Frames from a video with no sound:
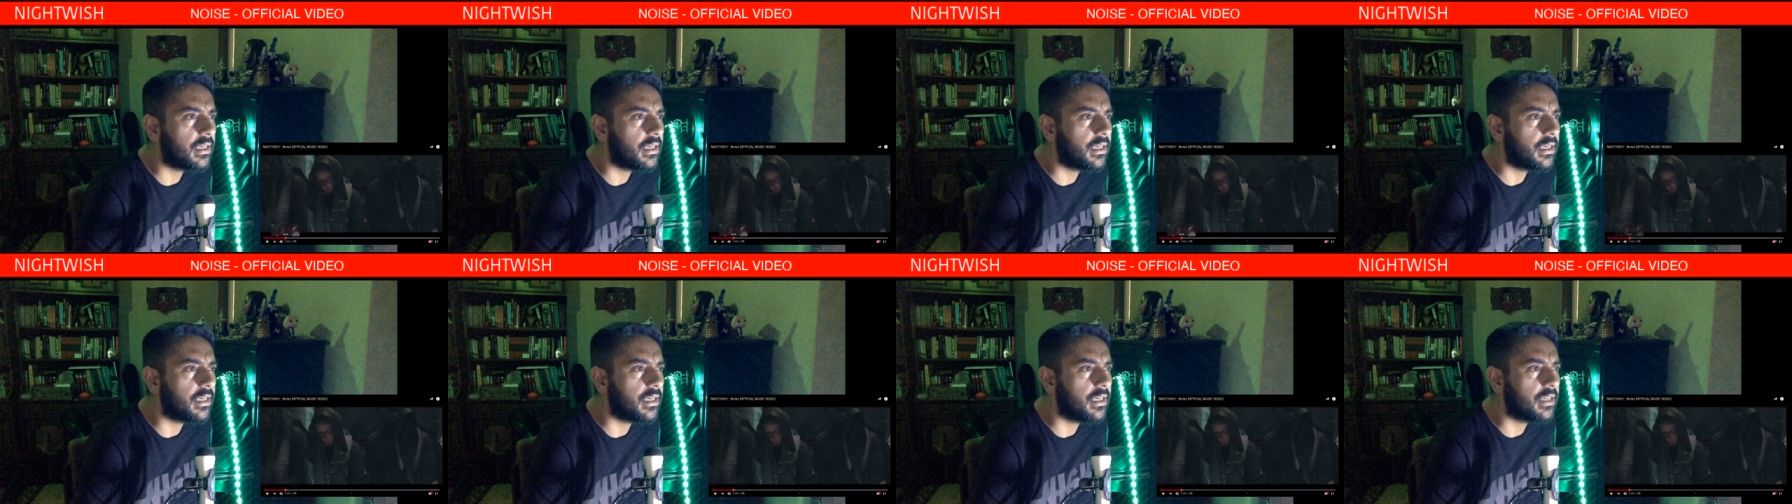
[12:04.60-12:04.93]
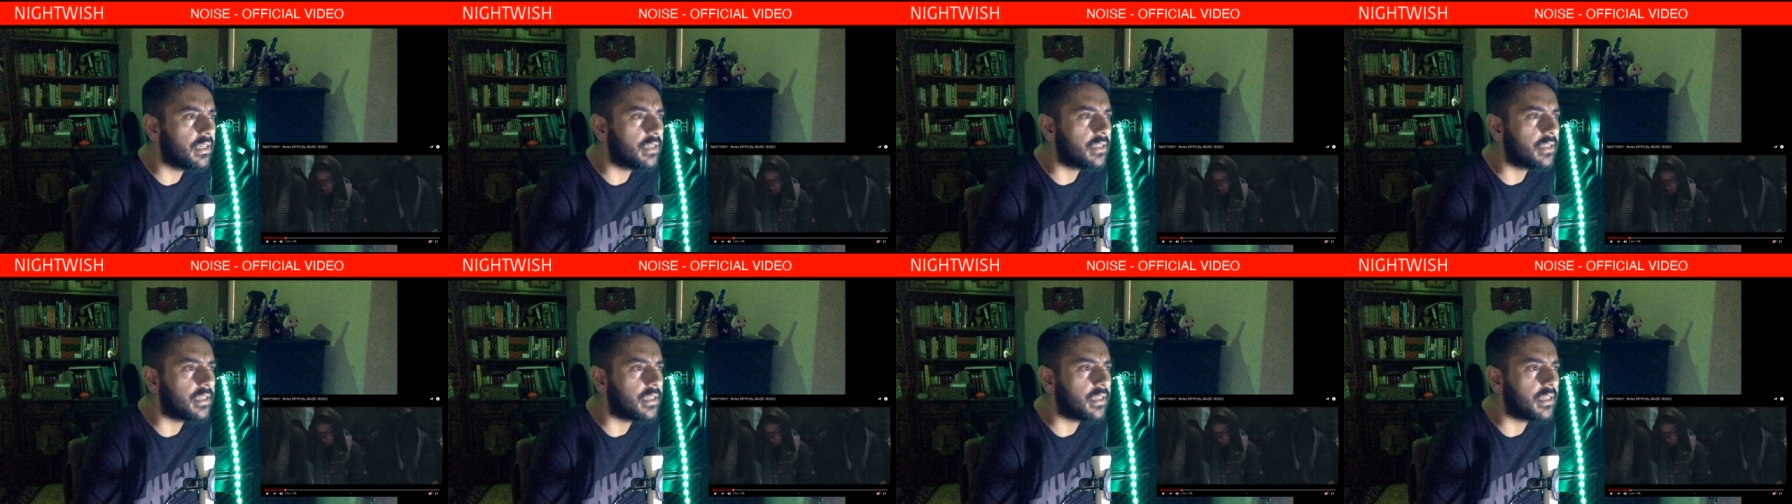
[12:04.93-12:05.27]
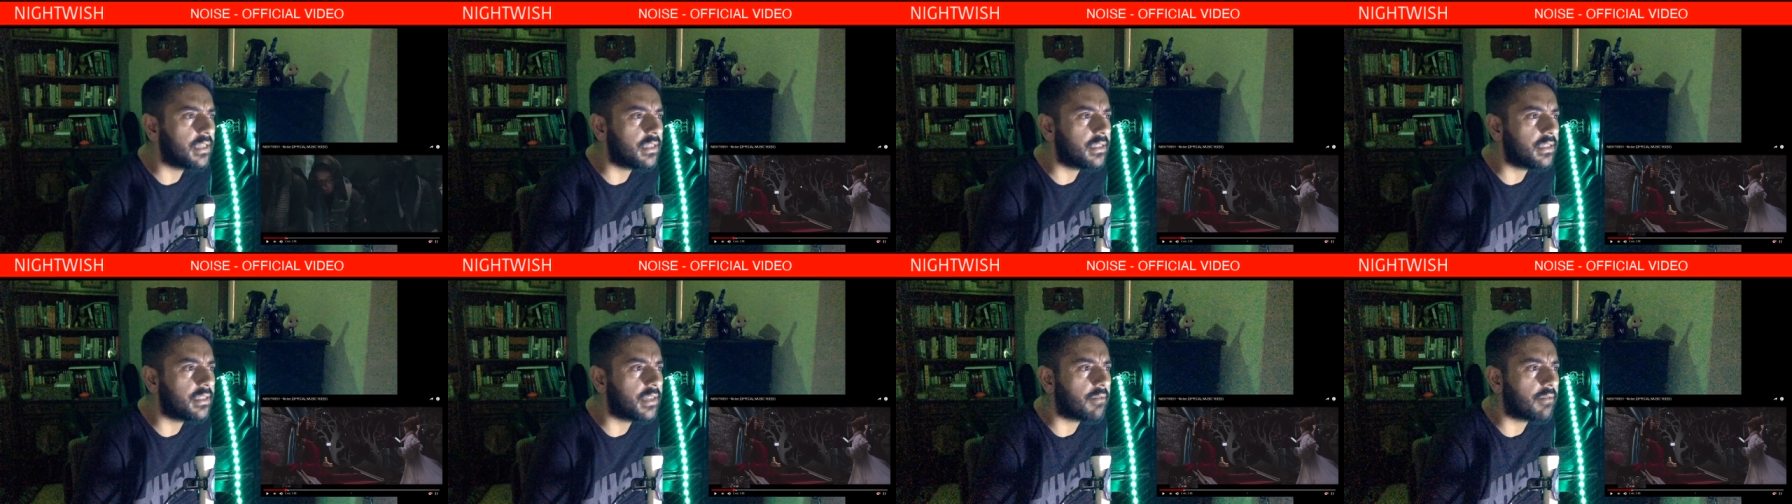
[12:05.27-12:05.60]
Is the
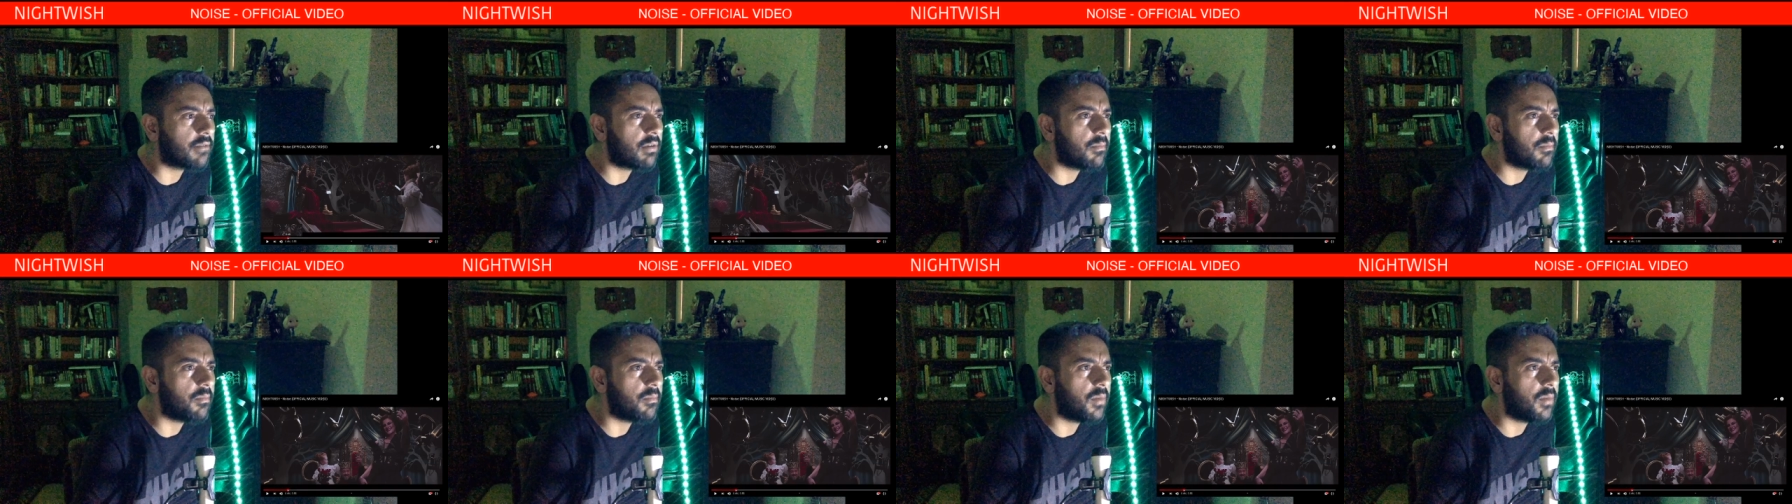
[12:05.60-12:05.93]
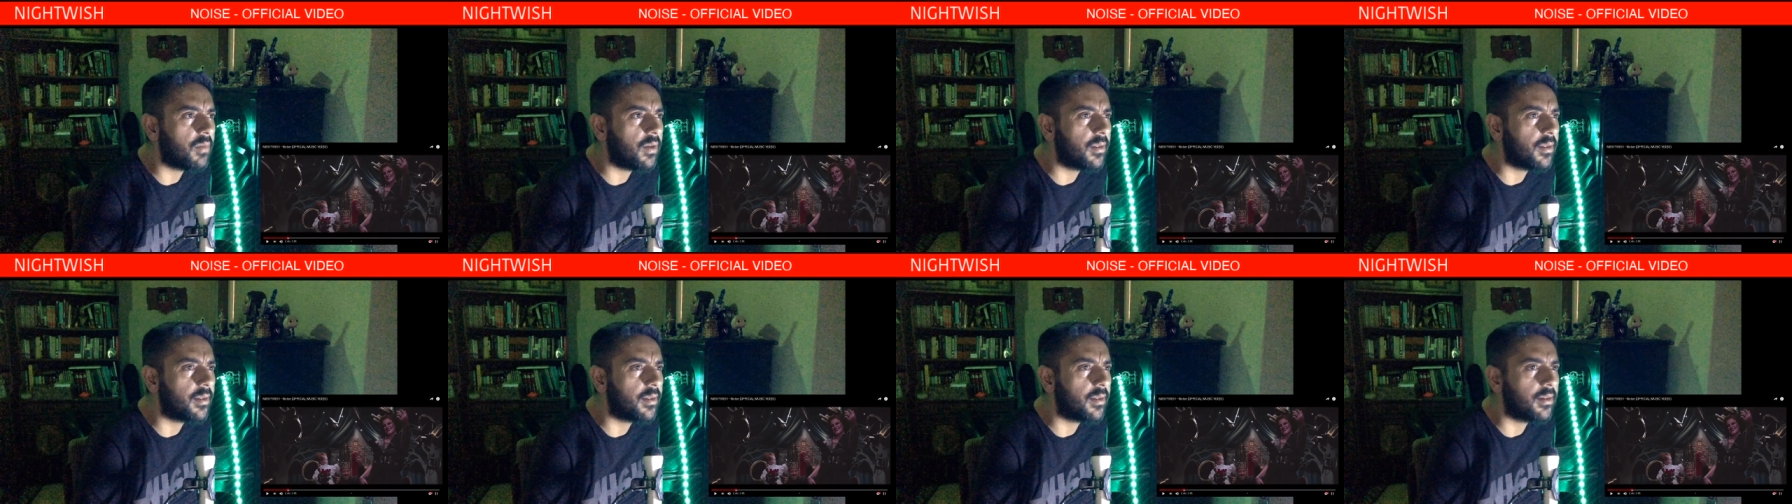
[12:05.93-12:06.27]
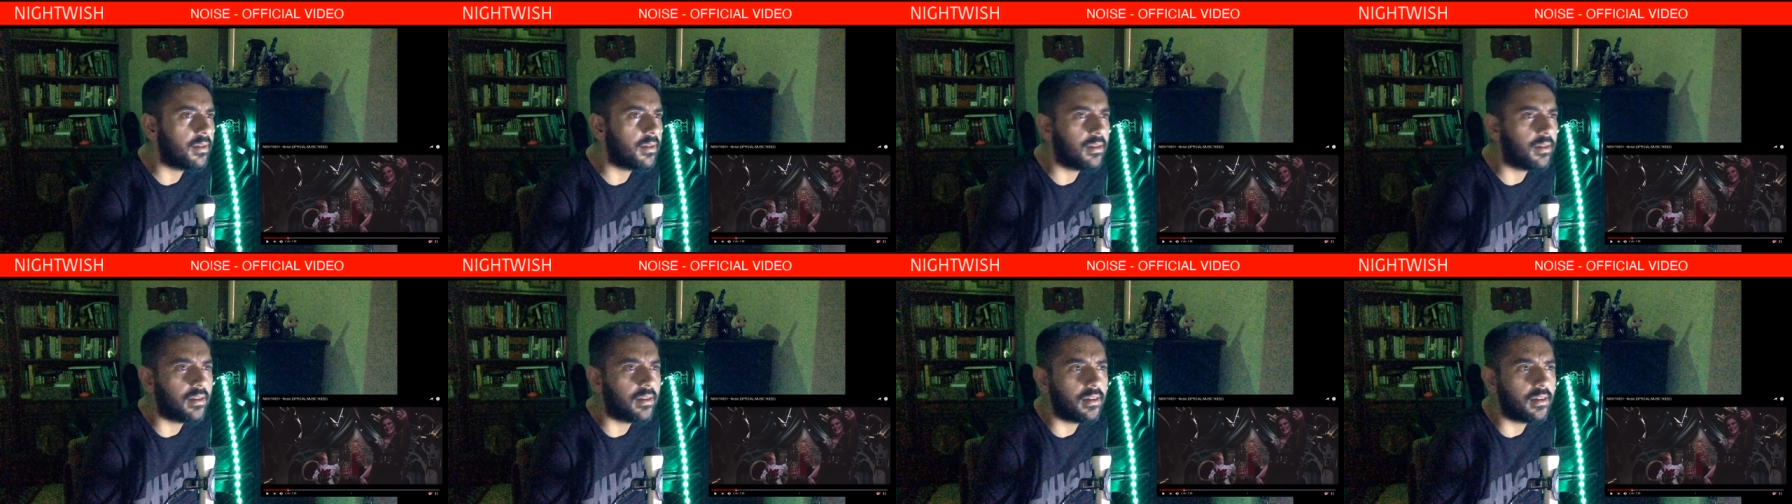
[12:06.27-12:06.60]
Instagram
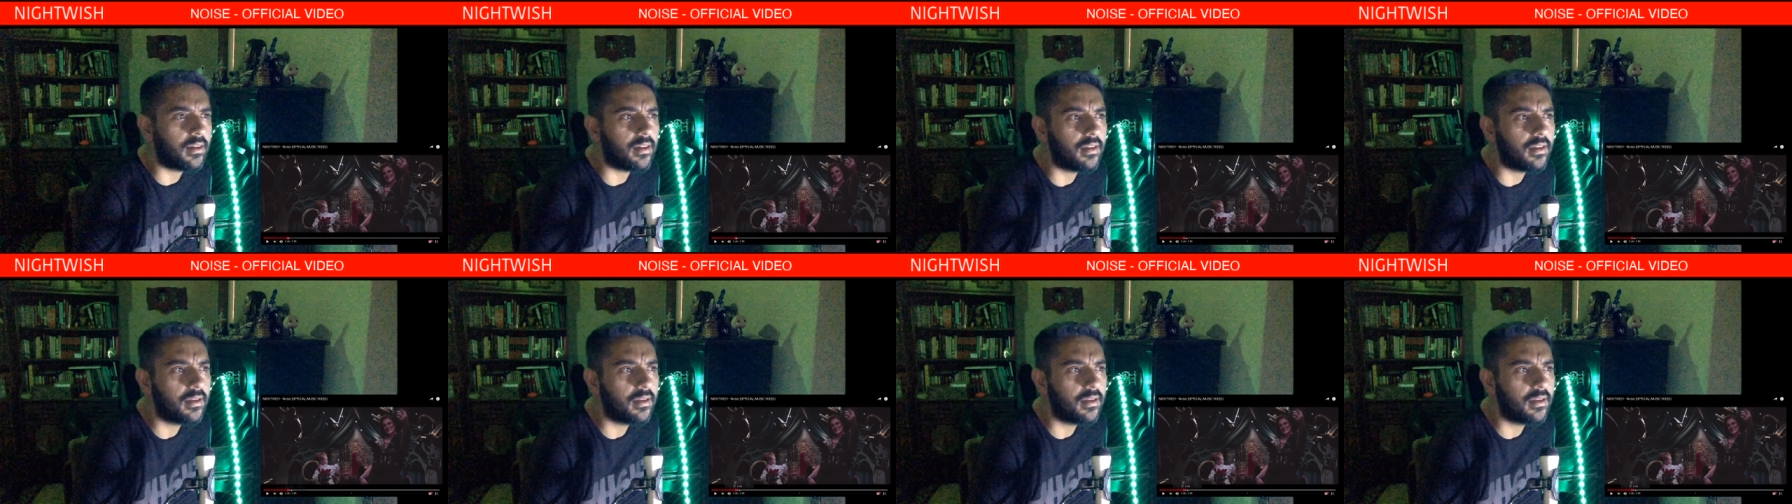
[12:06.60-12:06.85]
model